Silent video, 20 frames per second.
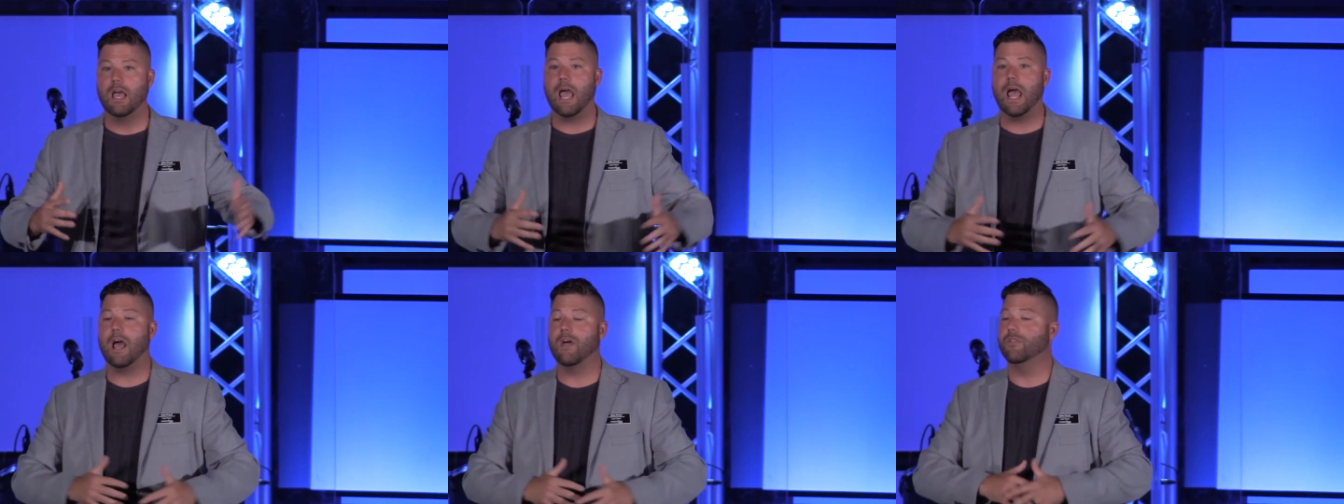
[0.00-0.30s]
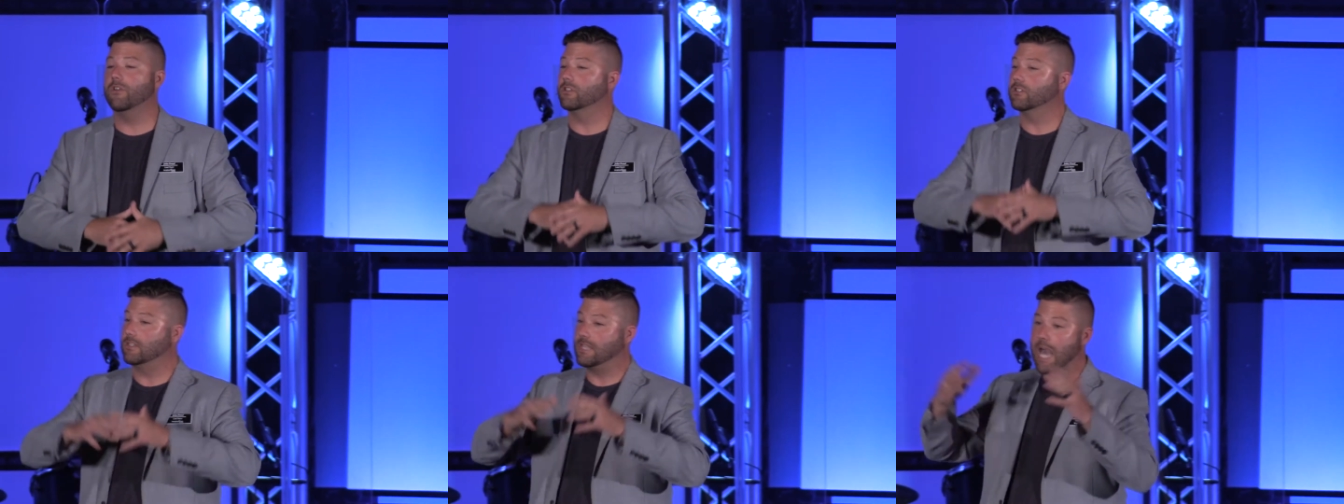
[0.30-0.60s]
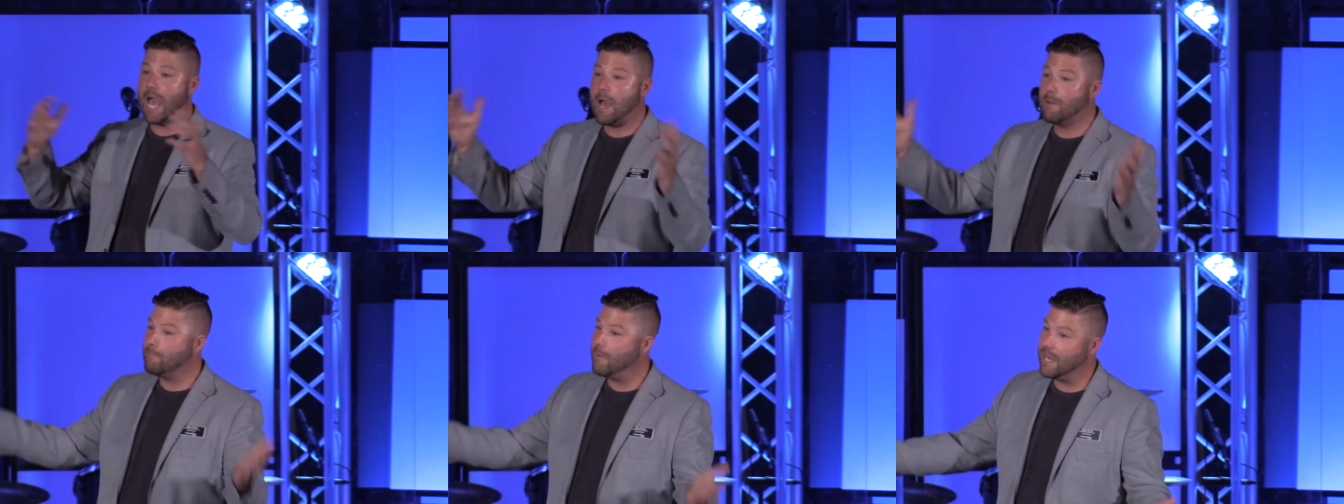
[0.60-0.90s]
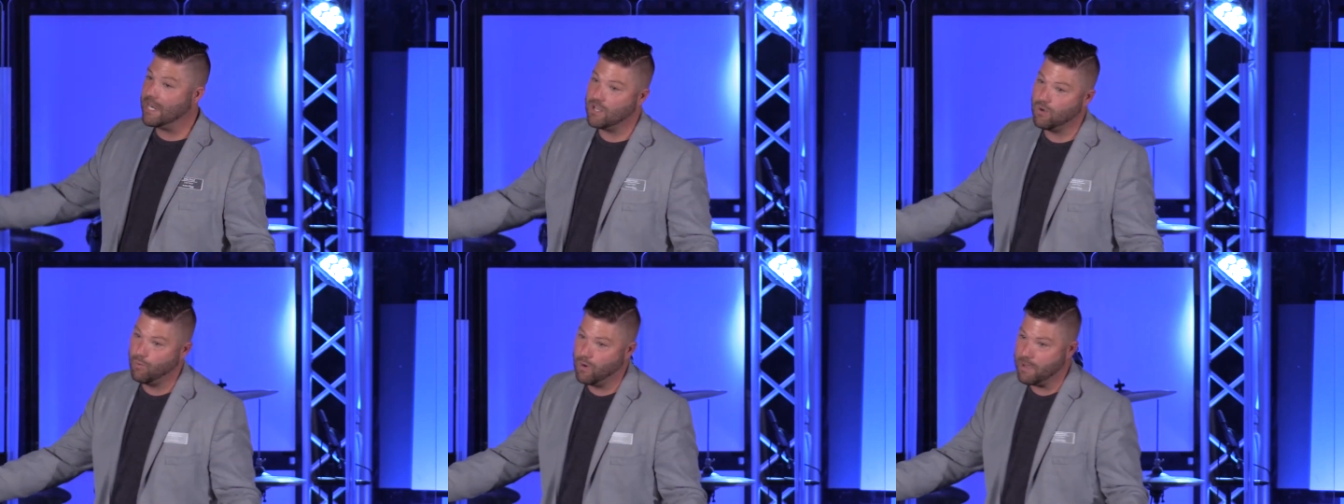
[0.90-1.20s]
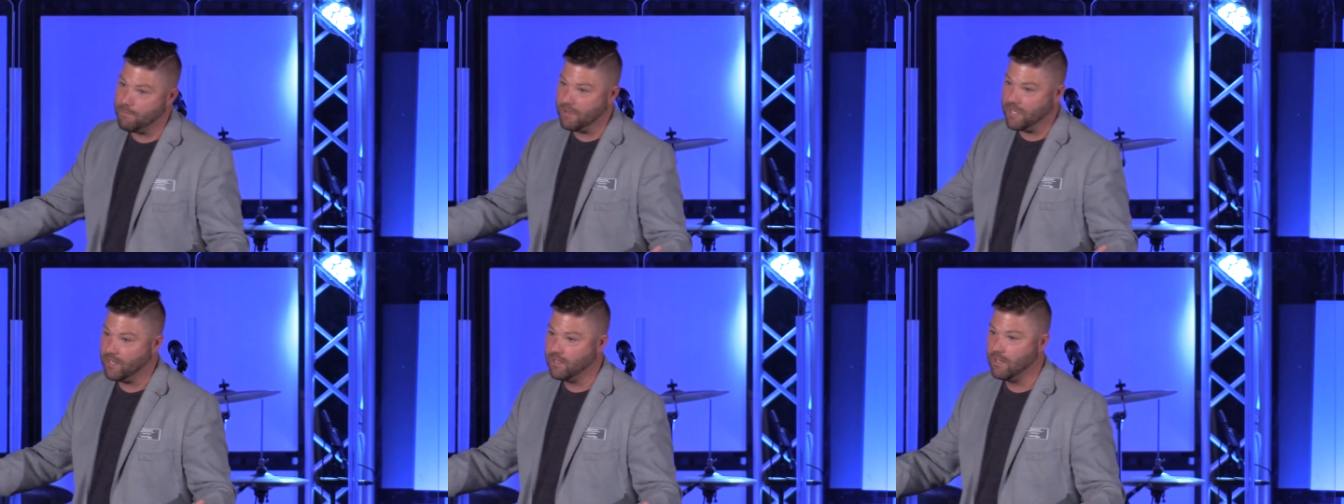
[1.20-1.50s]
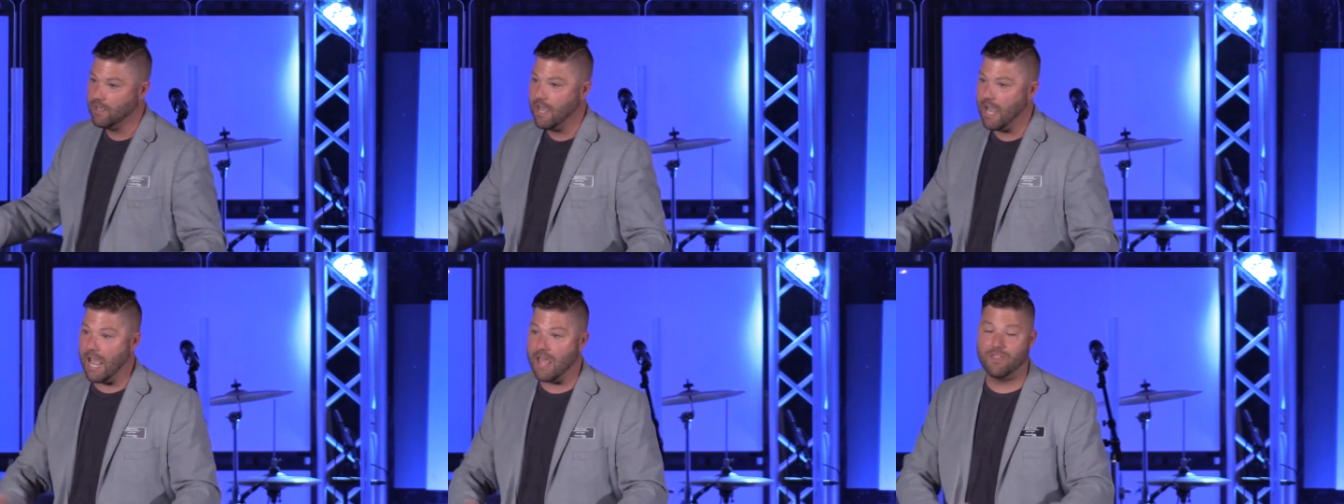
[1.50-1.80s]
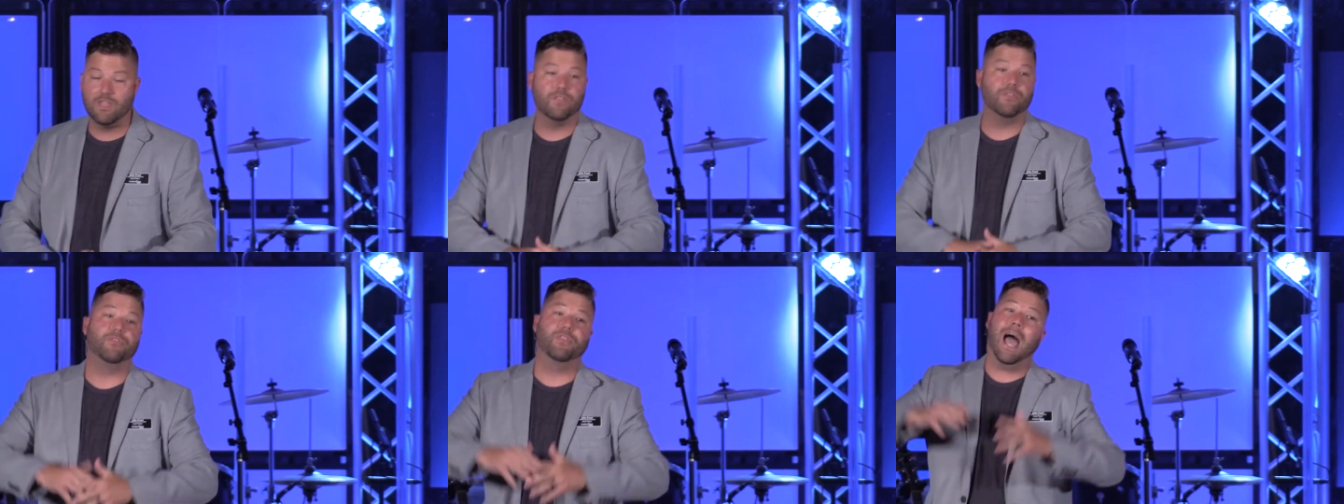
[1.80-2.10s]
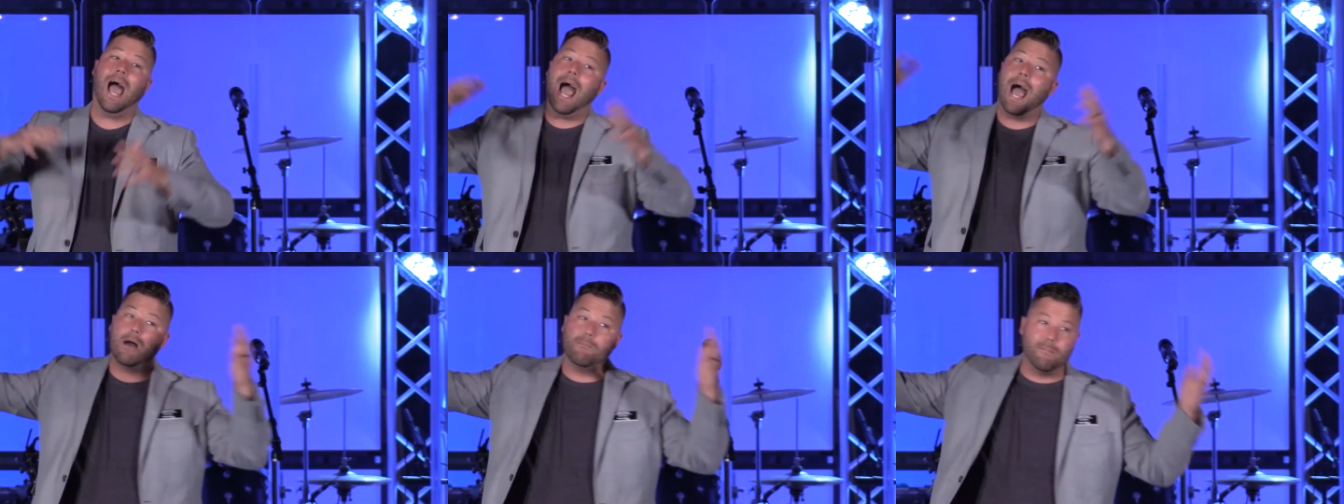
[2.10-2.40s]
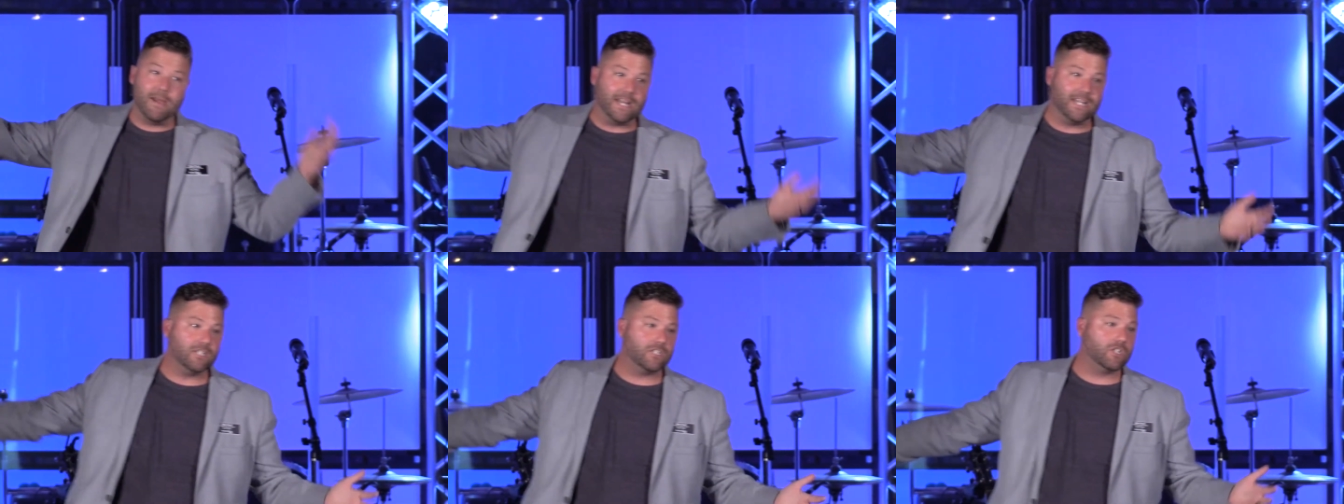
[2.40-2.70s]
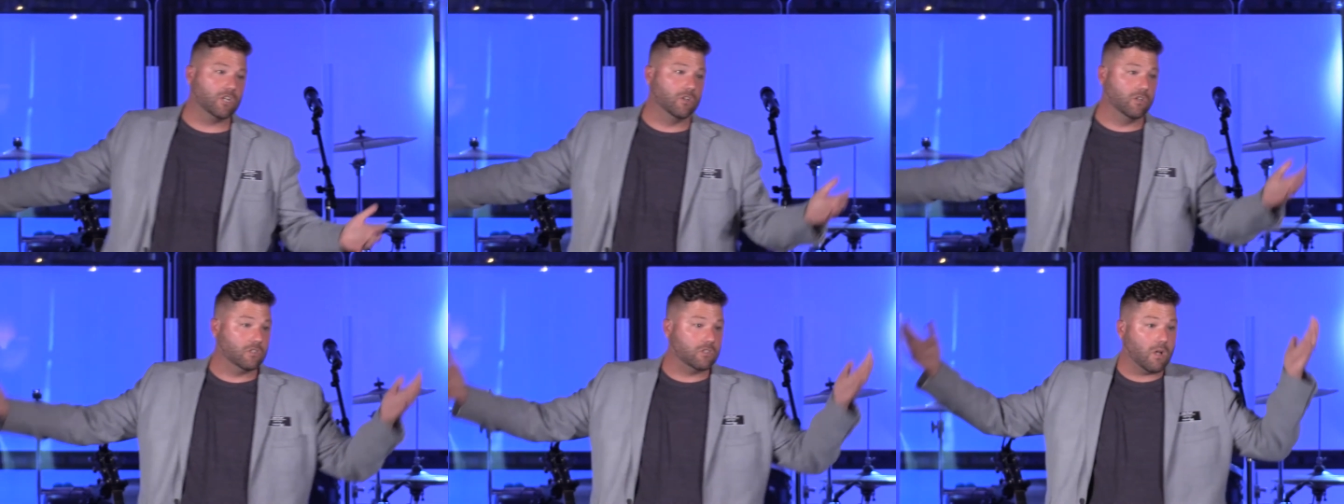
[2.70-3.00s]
and there's that many women, and then that many children.